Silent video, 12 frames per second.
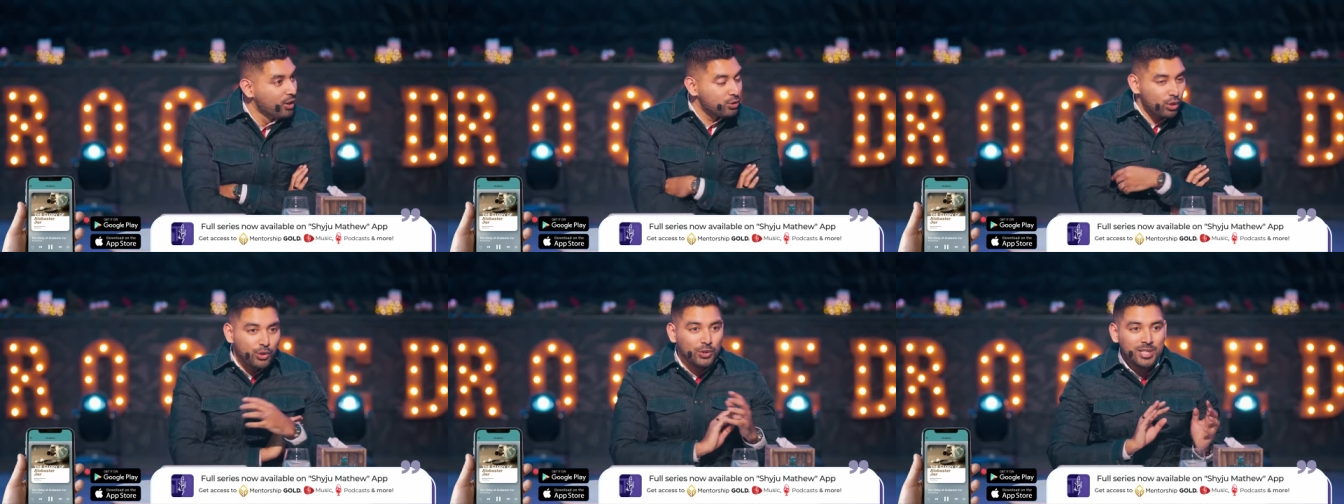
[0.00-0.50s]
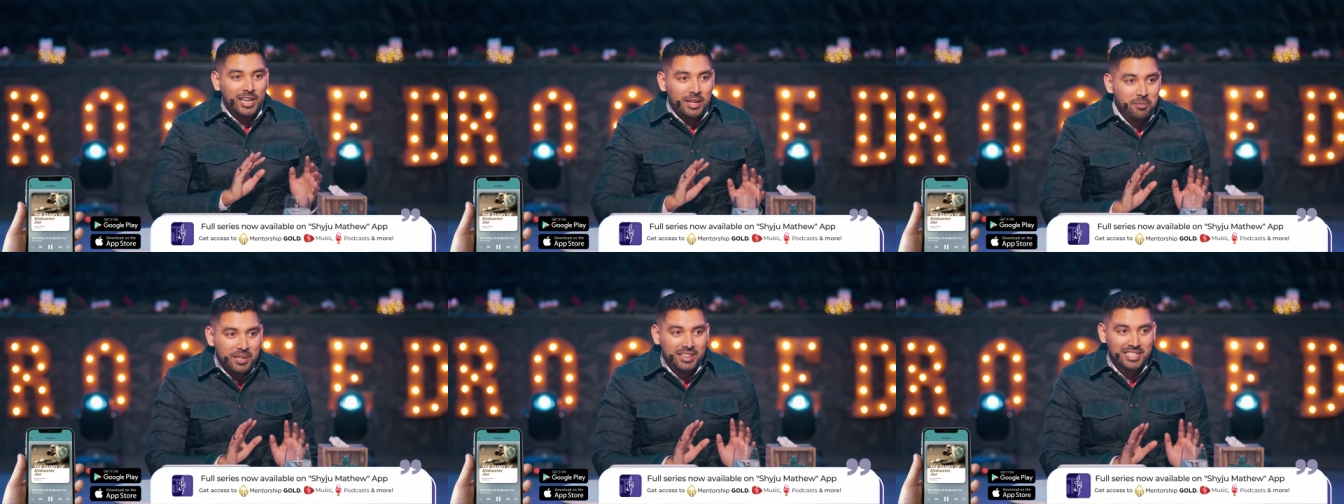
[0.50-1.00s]
So you're
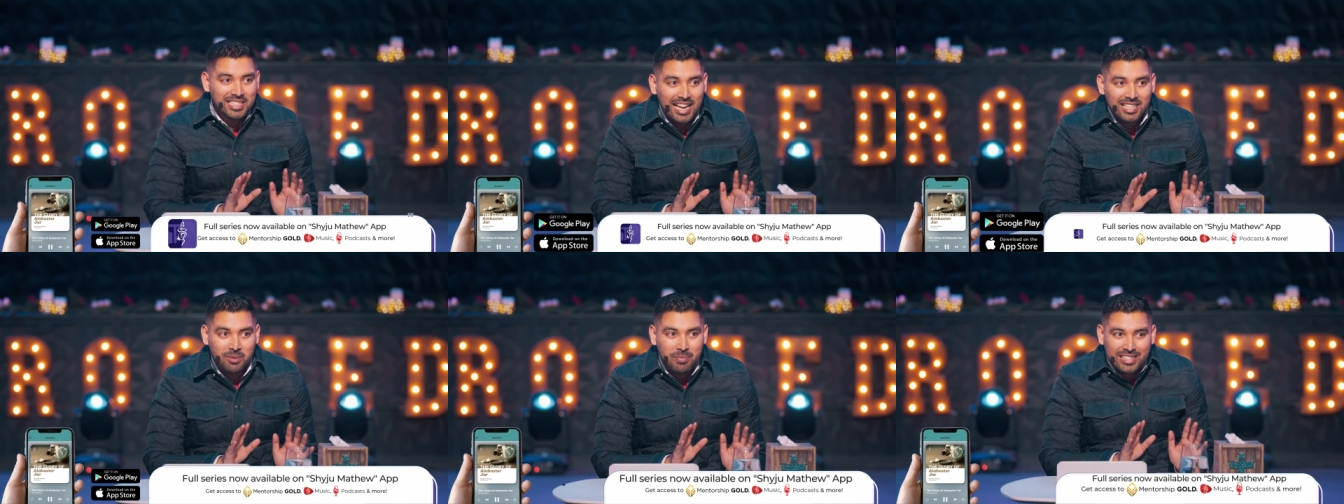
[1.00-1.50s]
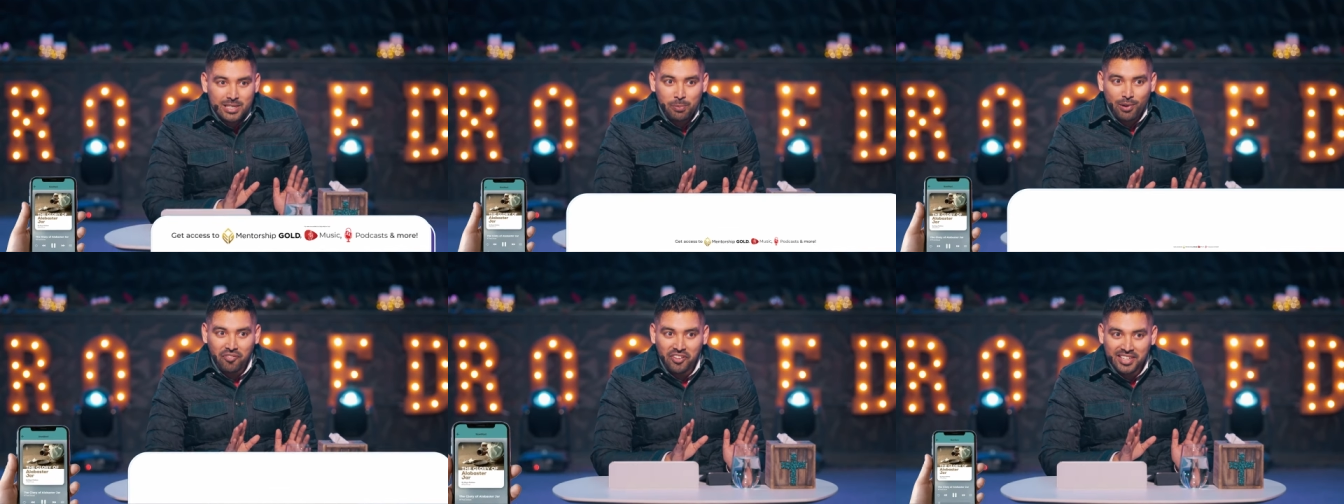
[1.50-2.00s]
telling me this guy is a major
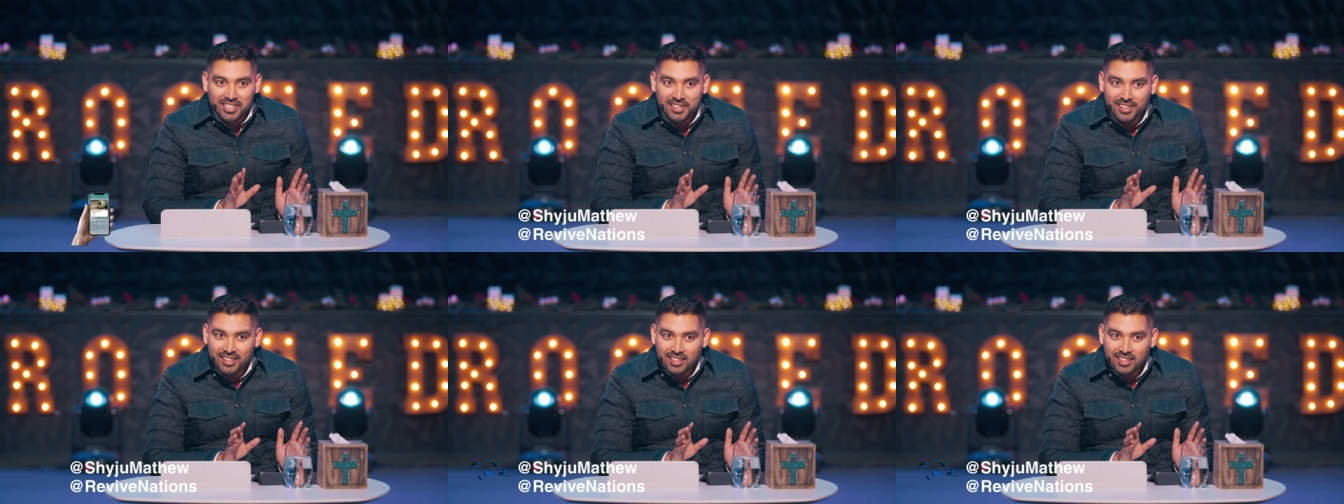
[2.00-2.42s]
prophet.